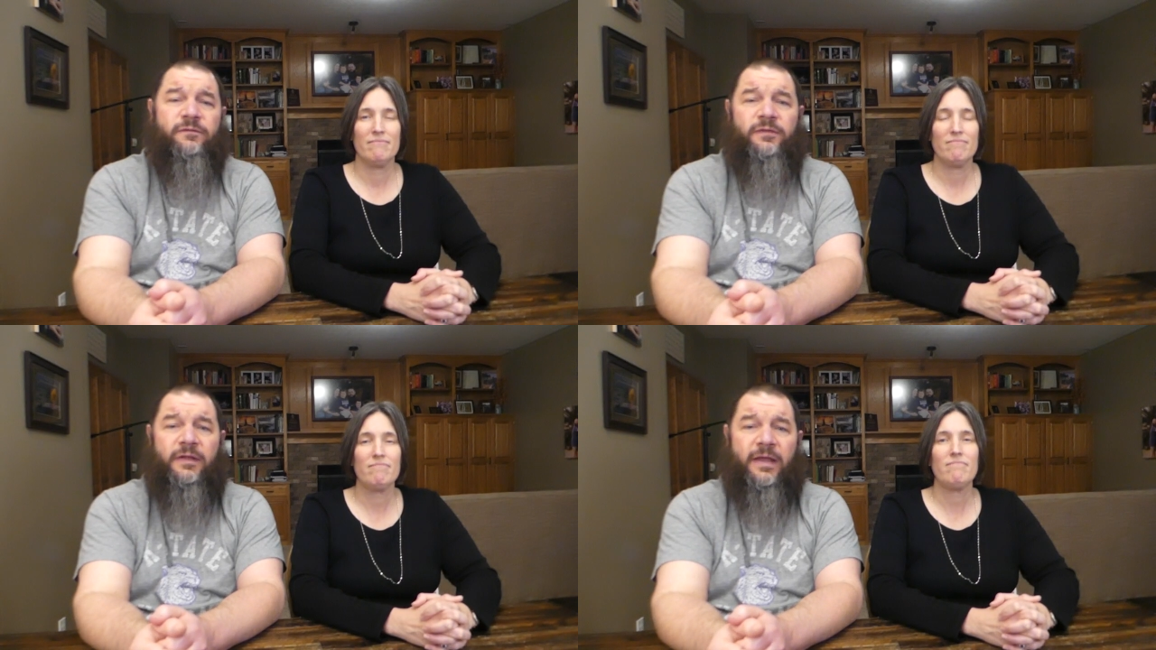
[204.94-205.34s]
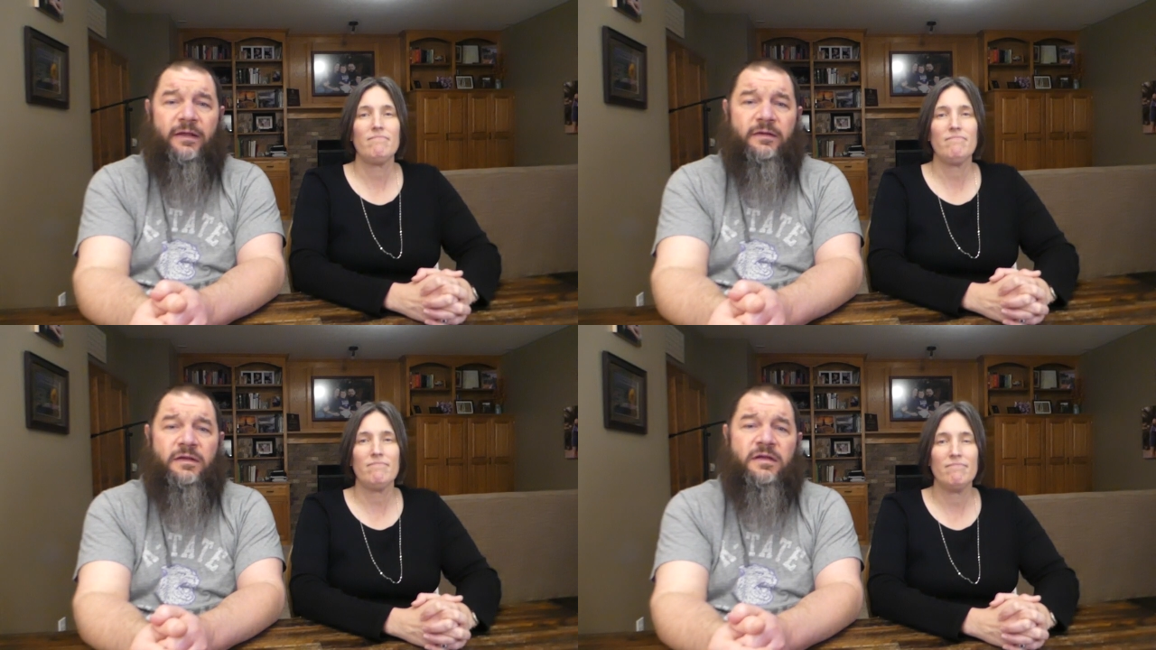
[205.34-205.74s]

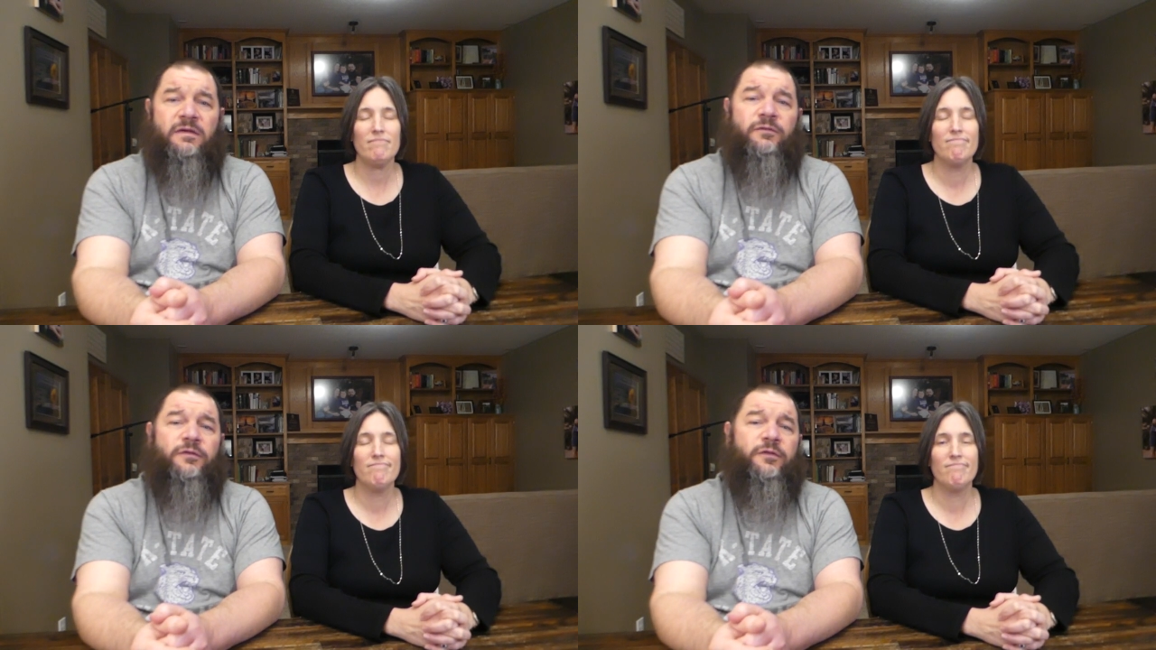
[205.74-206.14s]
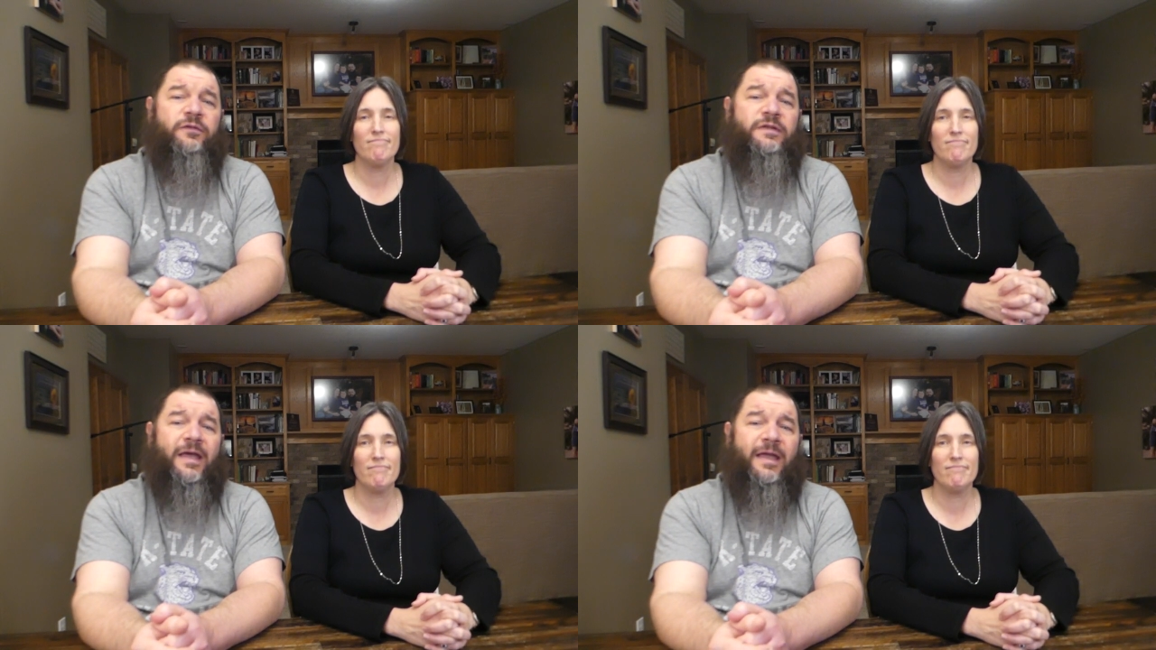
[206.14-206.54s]
Speaker 1: affiliate. For
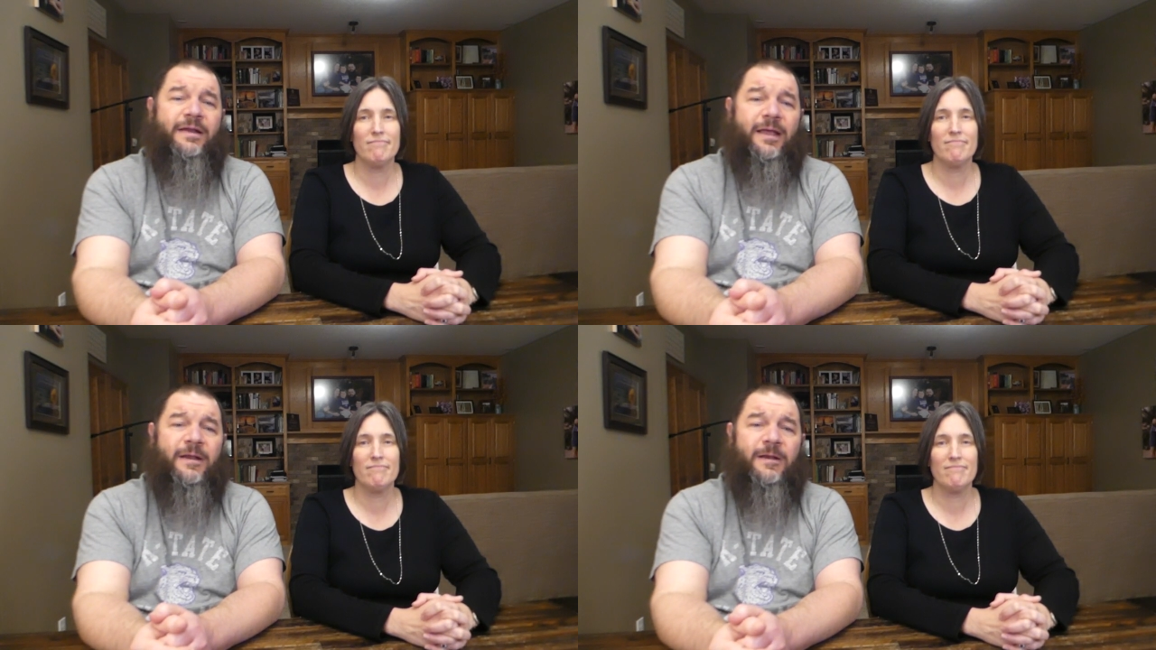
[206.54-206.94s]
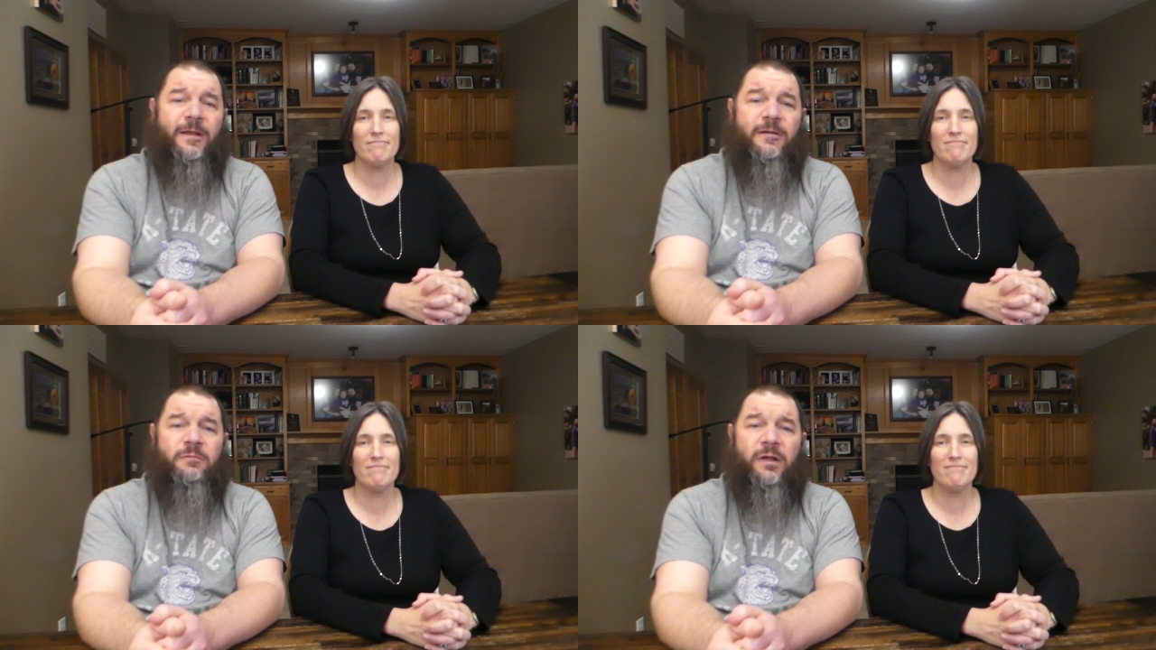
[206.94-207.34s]
just
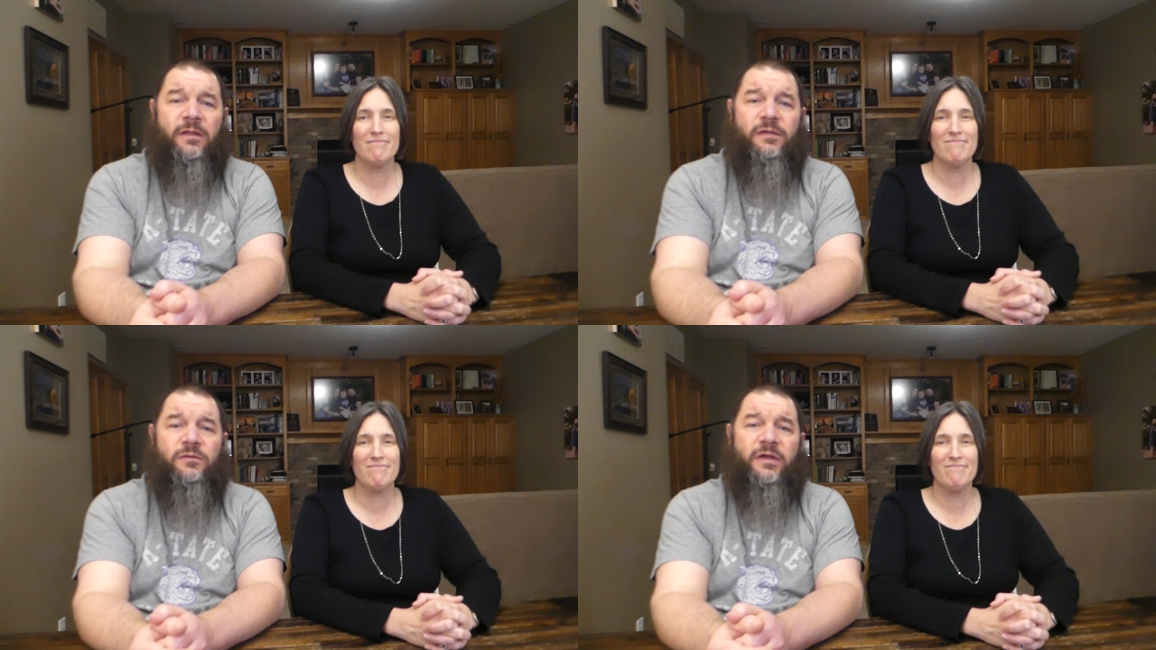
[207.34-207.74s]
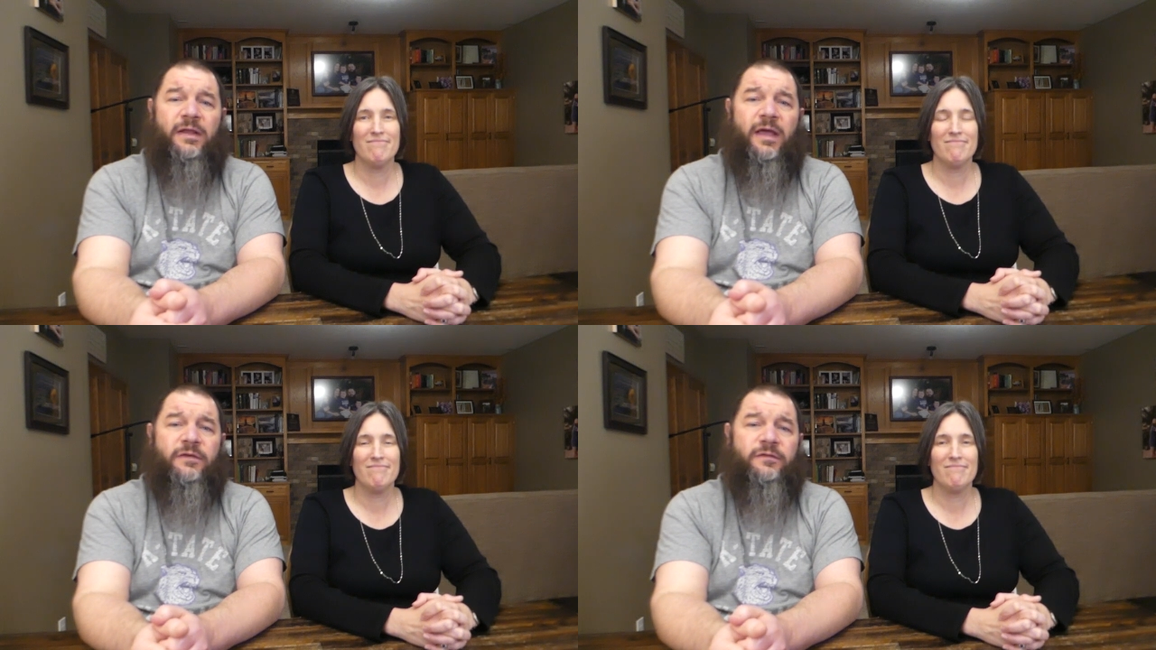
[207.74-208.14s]
$9.99 a month, you'll get
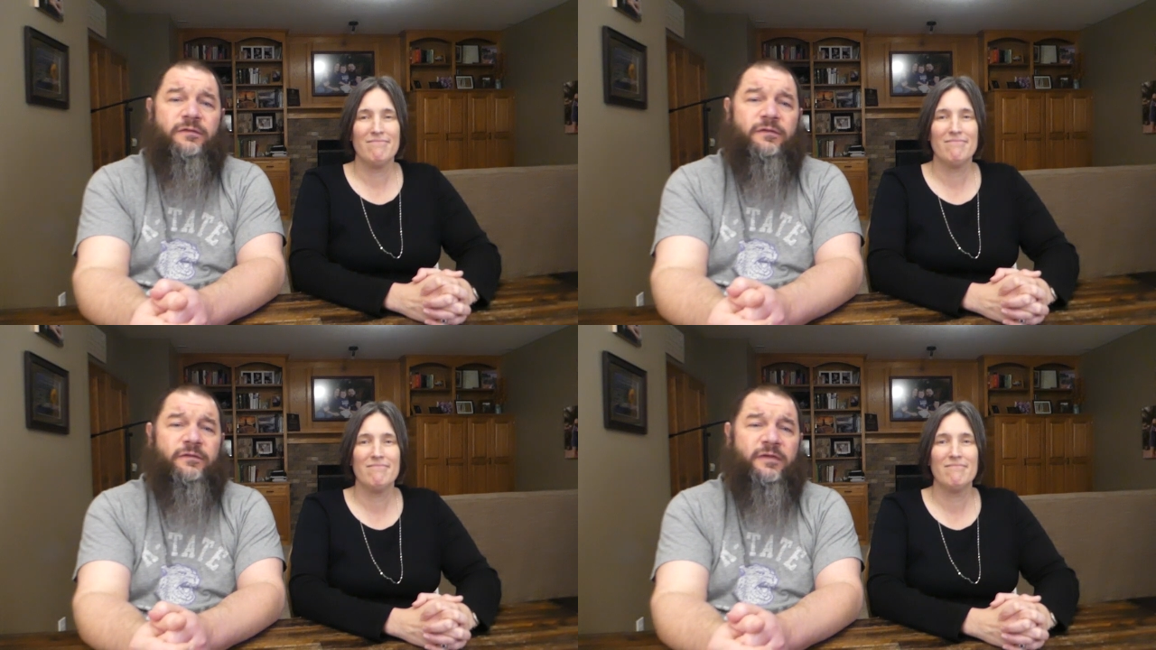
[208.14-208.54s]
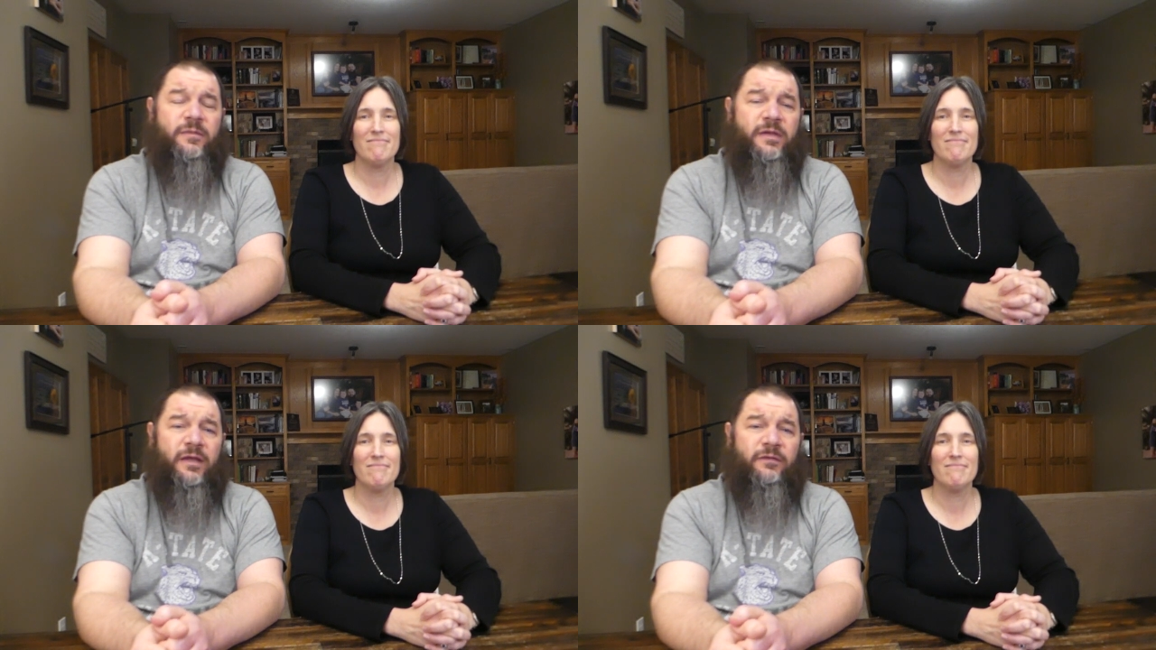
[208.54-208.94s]
access to
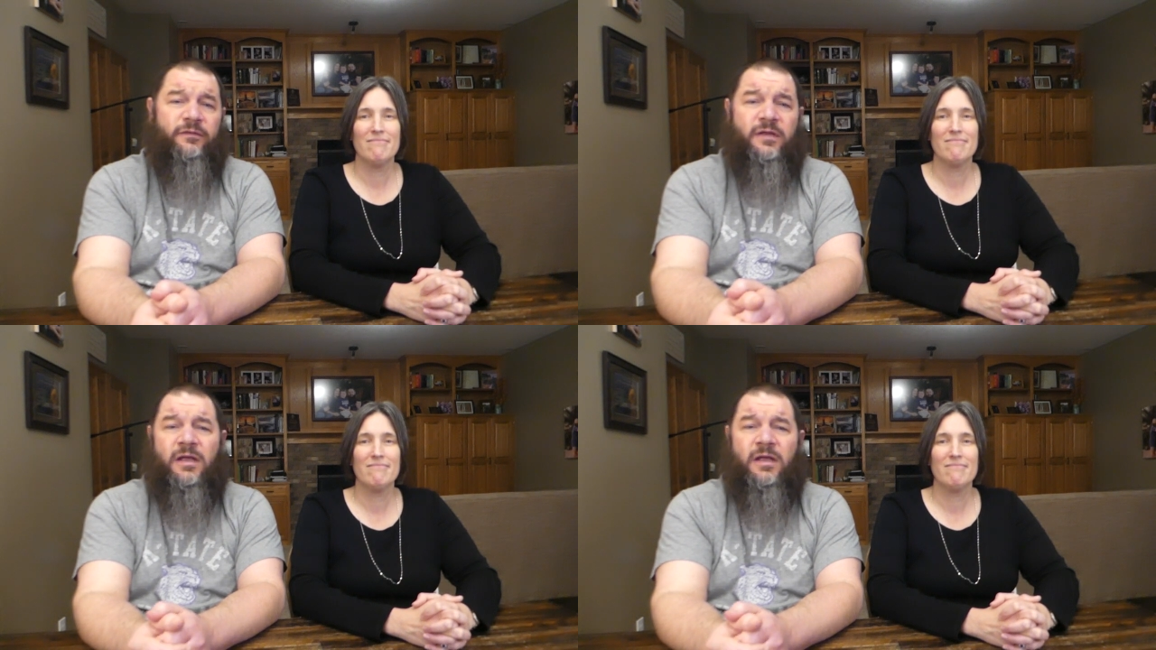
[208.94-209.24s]
CBS,